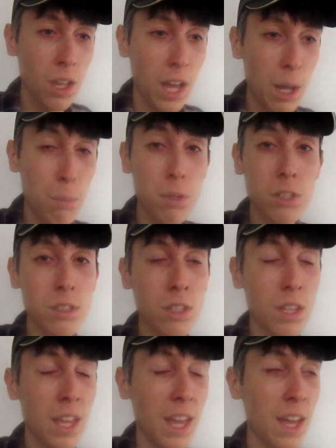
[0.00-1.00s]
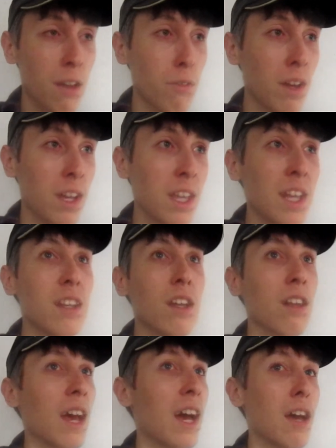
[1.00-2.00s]
I personally have, I can't
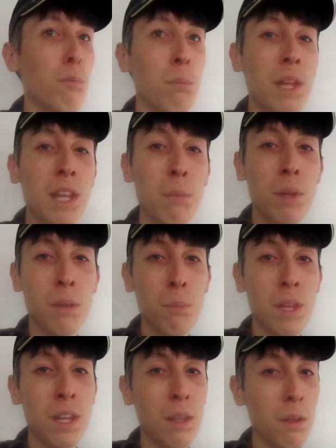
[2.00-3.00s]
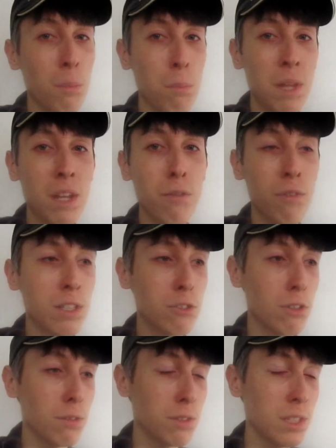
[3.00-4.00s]
tell you, I have many, many, many, many
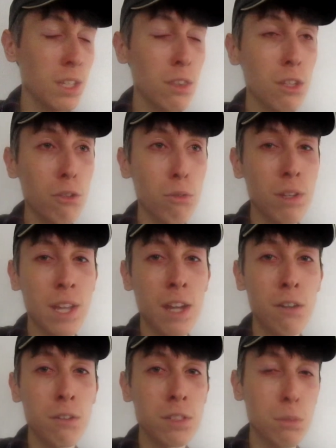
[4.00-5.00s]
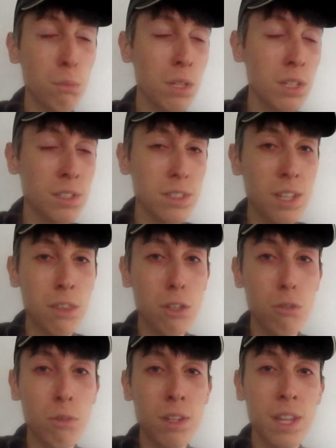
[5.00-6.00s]
friends who have seen the Twin Towers, have been inside the
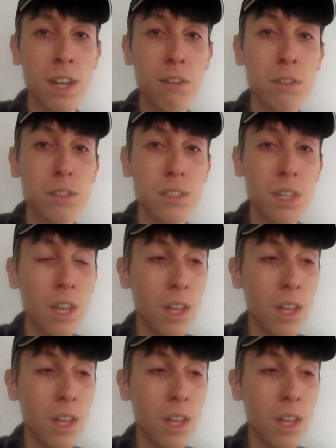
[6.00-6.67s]
Twin Towers.